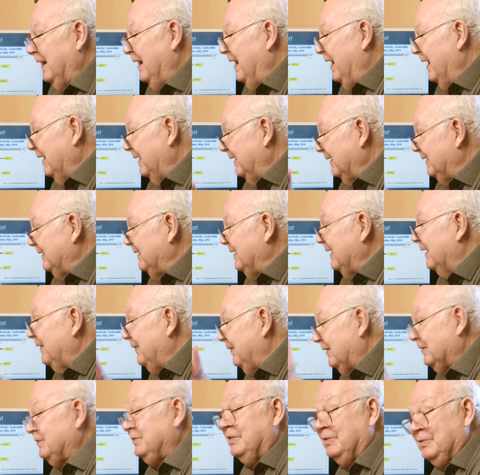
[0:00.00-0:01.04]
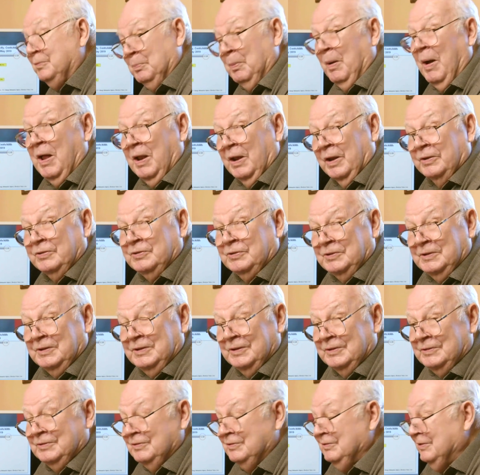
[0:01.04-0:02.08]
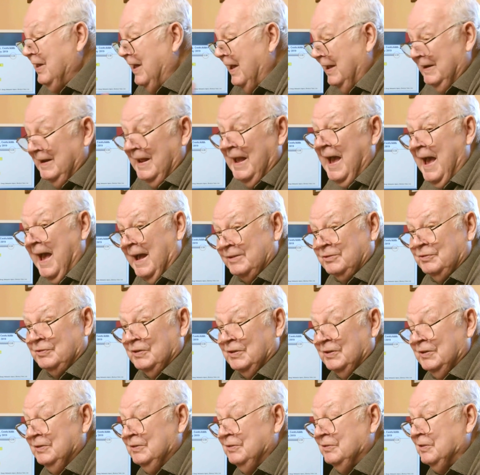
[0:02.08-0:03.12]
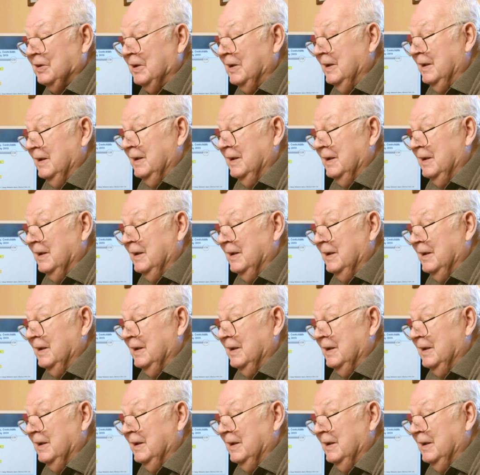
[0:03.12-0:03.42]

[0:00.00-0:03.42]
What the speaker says: And again, this is policy. This is not accidents.